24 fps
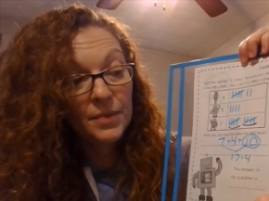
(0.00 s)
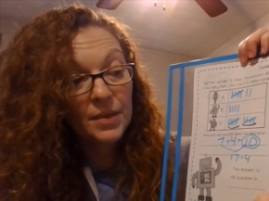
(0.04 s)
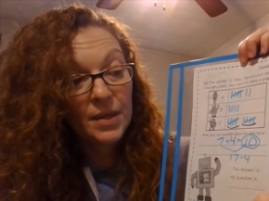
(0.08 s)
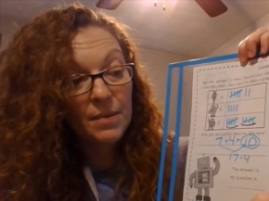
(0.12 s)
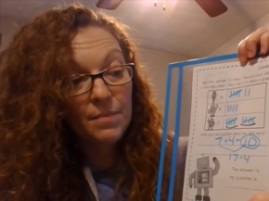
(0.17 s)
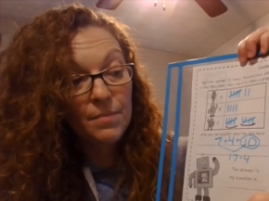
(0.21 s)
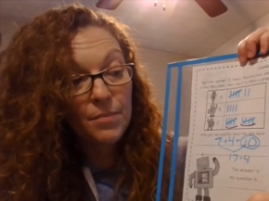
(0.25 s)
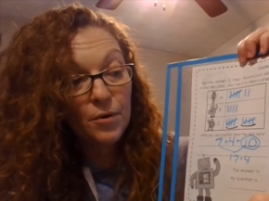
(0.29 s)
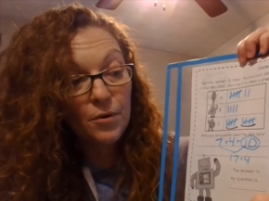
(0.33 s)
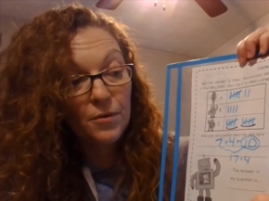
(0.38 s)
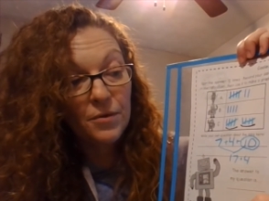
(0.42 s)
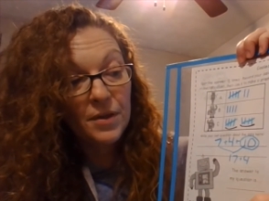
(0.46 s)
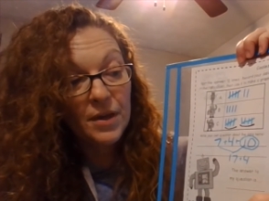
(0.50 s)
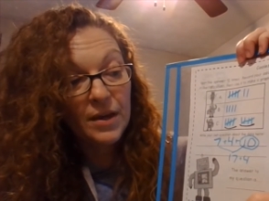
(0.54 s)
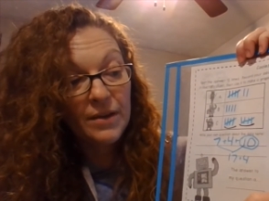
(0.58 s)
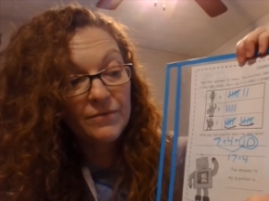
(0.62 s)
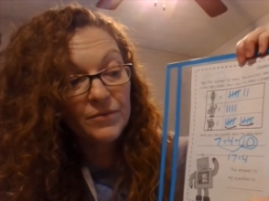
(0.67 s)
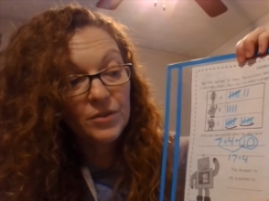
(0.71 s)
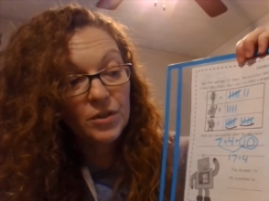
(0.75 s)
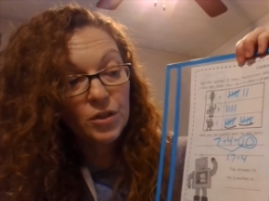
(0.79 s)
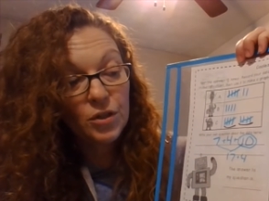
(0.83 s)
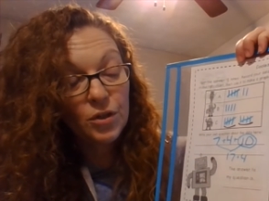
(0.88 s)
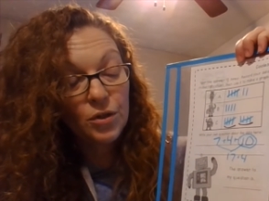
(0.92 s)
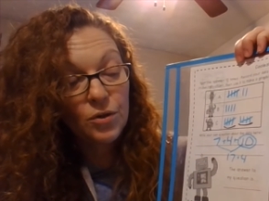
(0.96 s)
They both
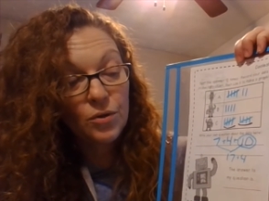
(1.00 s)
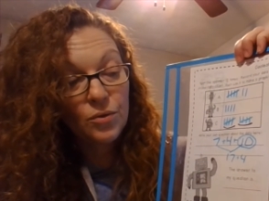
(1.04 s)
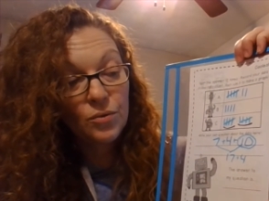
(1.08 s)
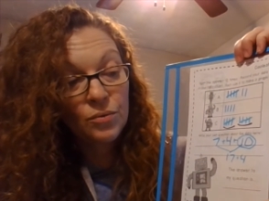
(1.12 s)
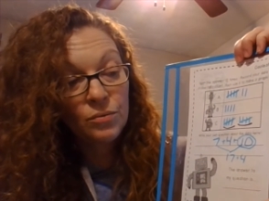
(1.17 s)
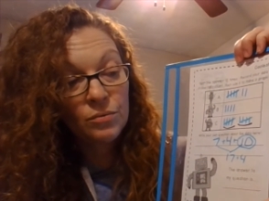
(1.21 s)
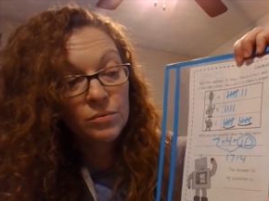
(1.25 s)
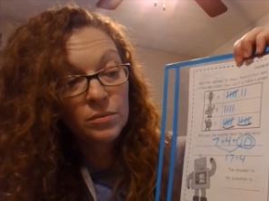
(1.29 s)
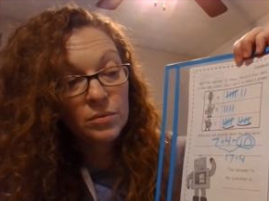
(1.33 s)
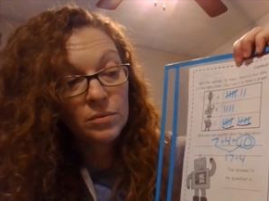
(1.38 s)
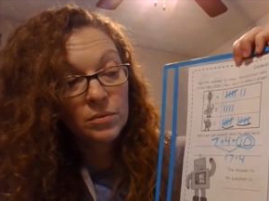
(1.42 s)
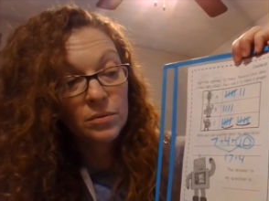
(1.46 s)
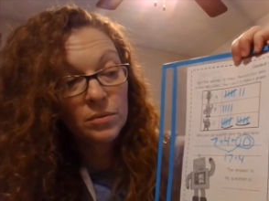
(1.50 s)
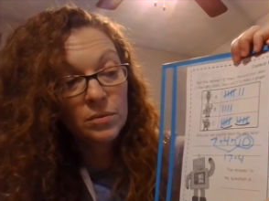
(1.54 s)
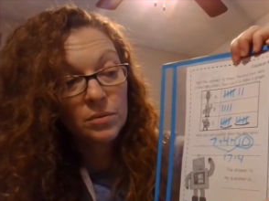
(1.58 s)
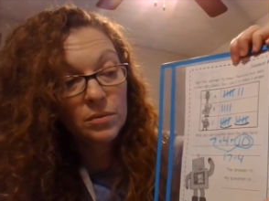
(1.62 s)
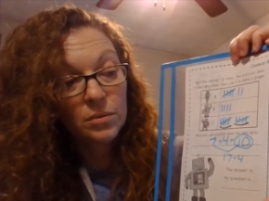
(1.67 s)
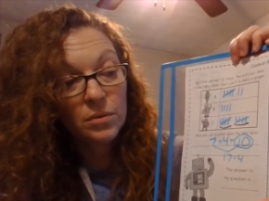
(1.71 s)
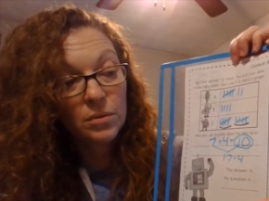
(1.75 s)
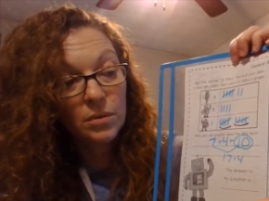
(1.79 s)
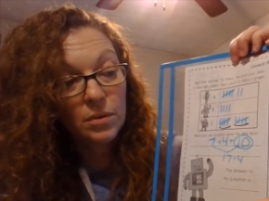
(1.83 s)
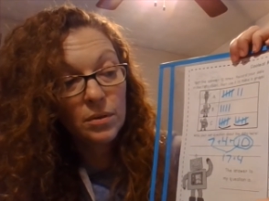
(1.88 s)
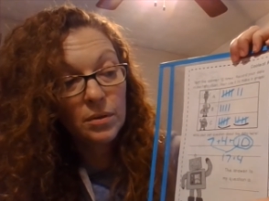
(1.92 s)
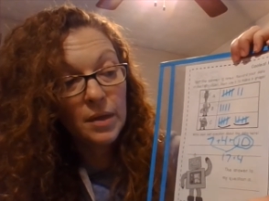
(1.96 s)
have 2.
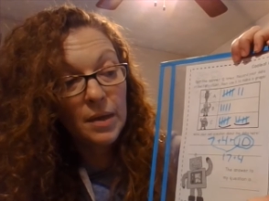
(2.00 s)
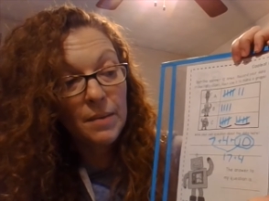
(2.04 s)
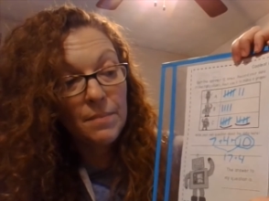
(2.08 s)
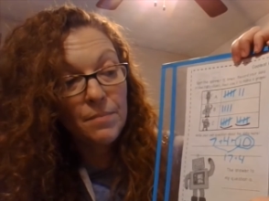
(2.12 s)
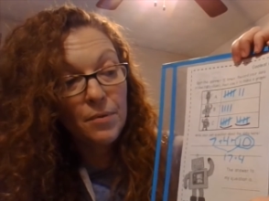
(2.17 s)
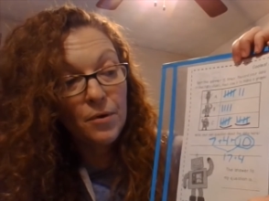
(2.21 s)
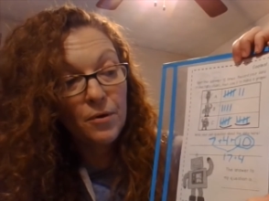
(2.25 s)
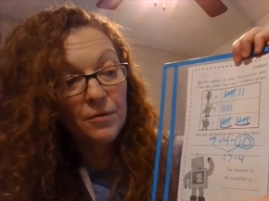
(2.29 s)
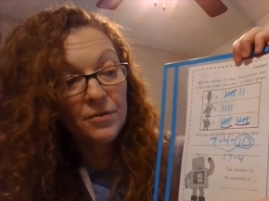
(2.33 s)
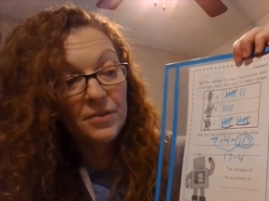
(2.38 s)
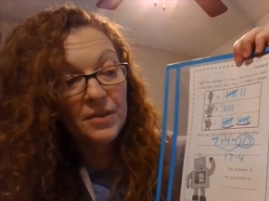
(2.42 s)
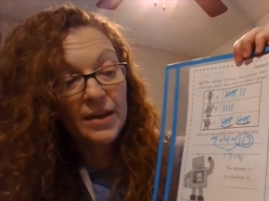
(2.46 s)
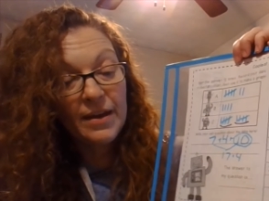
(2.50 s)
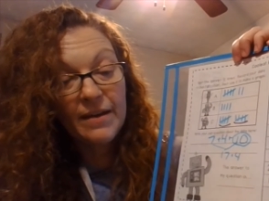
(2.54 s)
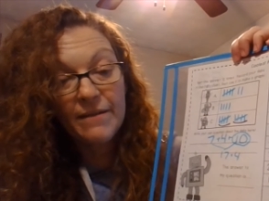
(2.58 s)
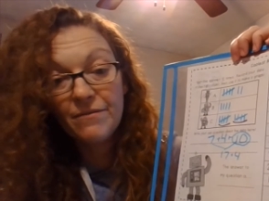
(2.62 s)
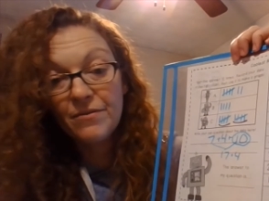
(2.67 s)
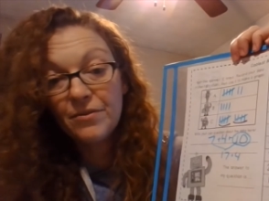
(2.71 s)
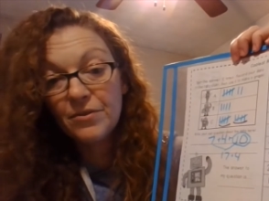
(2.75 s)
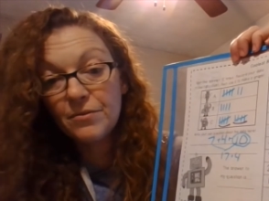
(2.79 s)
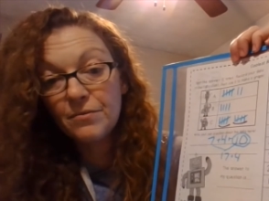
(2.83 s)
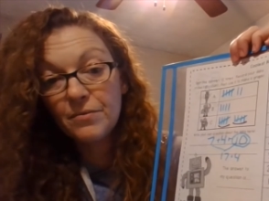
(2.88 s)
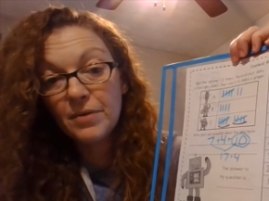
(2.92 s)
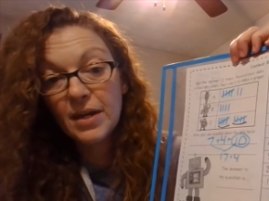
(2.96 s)
They both
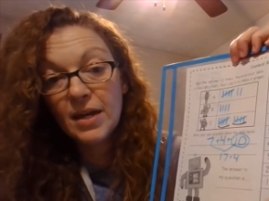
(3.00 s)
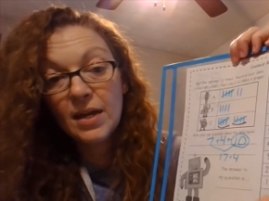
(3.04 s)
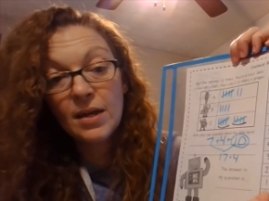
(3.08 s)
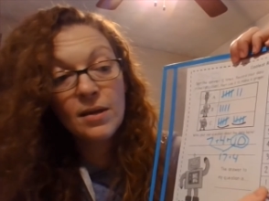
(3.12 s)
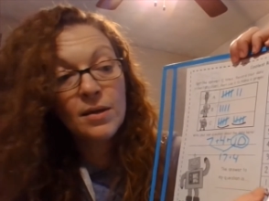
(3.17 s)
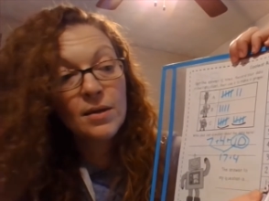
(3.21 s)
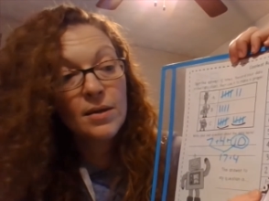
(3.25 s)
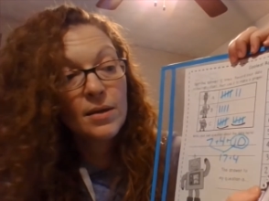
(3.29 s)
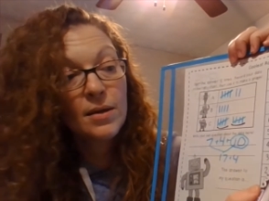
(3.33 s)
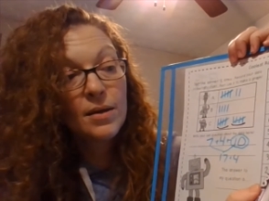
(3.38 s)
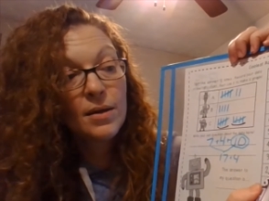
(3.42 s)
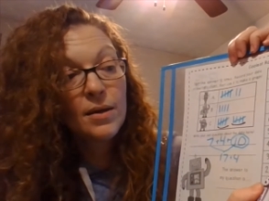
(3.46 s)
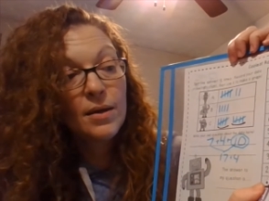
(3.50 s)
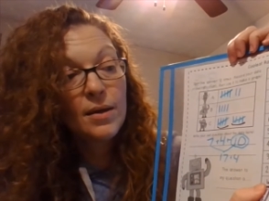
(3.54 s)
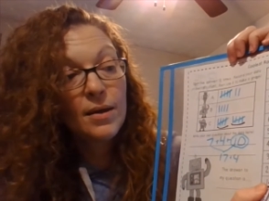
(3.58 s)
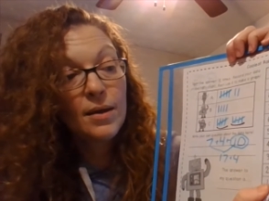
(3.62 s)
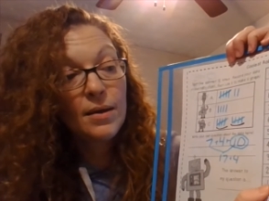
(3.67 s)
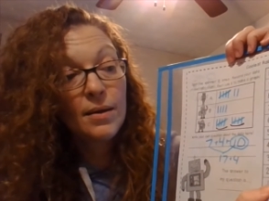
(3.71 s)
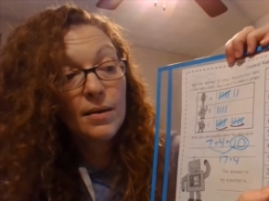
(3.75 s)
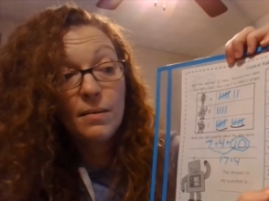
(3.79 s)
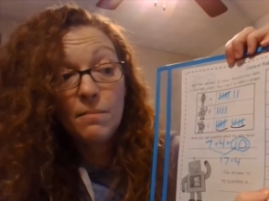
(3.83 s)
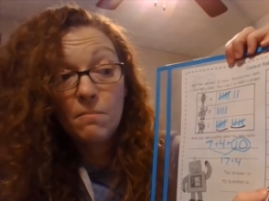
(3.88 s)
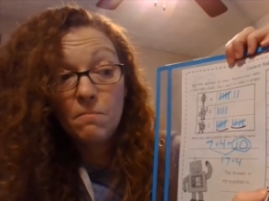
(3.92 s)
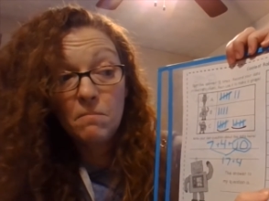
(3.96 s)
have 3.
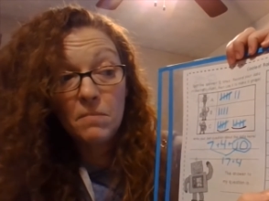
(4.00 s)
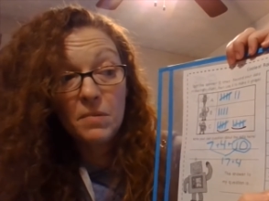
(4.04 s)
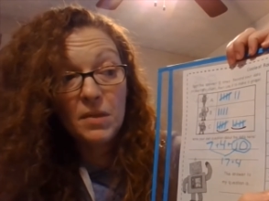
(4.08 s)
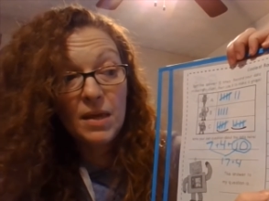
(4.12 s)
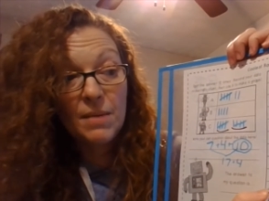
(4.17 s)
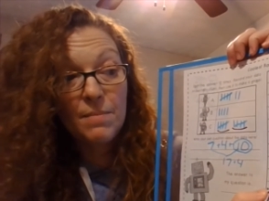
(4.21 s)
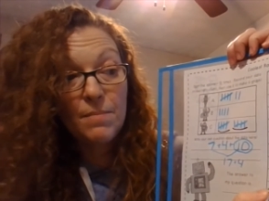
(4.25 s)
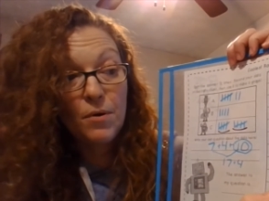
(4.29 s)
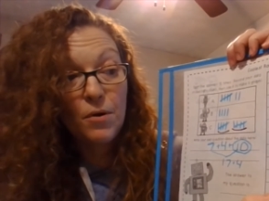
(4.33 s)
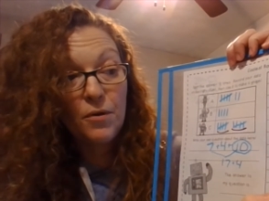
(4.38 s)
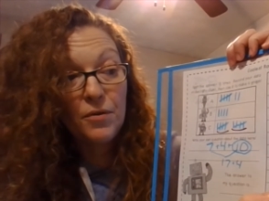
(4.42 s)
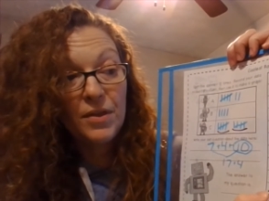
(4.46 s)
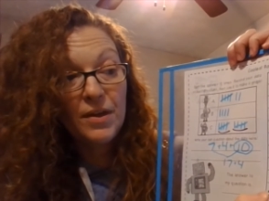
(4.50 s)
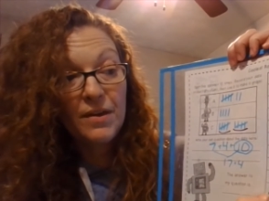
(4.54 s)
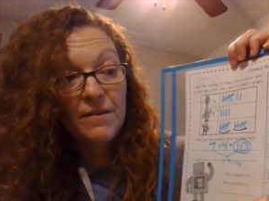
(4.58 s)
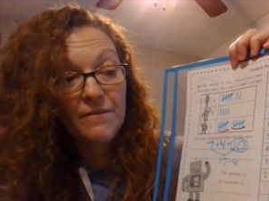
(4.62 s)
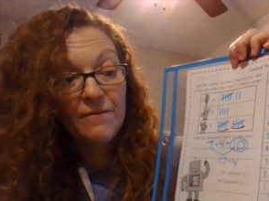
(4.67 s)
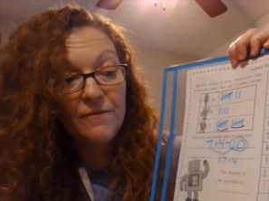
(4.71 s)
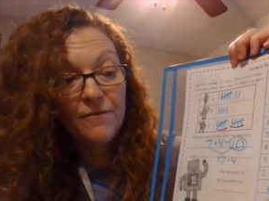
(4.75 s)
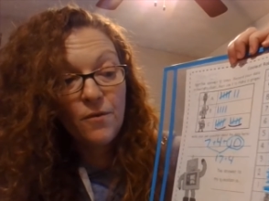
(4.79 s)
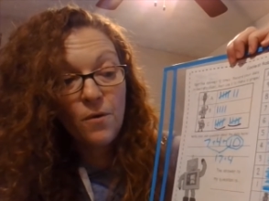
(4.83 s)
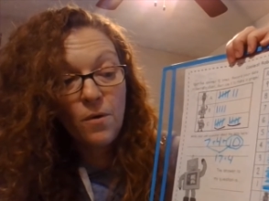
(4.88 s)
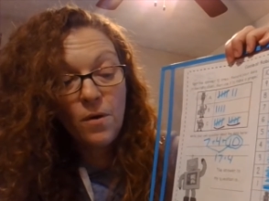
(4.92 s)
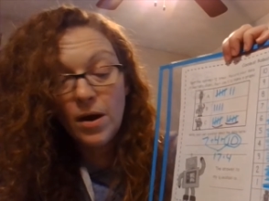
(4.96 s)
And they both have
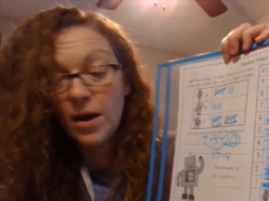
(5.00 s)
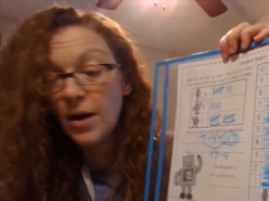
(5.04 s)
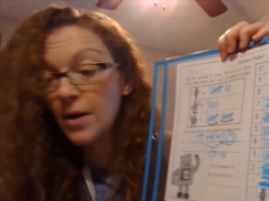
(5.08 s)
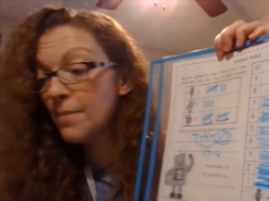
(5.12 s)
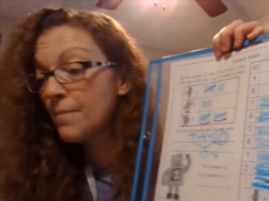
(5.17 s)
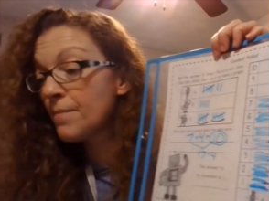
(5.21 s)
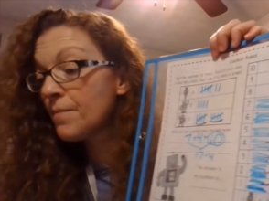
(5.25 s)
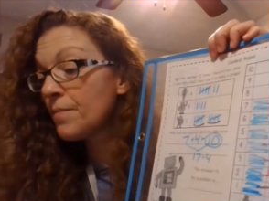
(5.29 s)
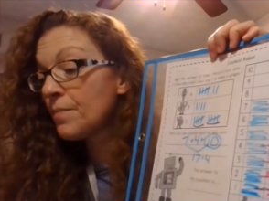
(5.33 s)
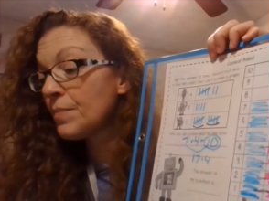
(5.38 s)
4.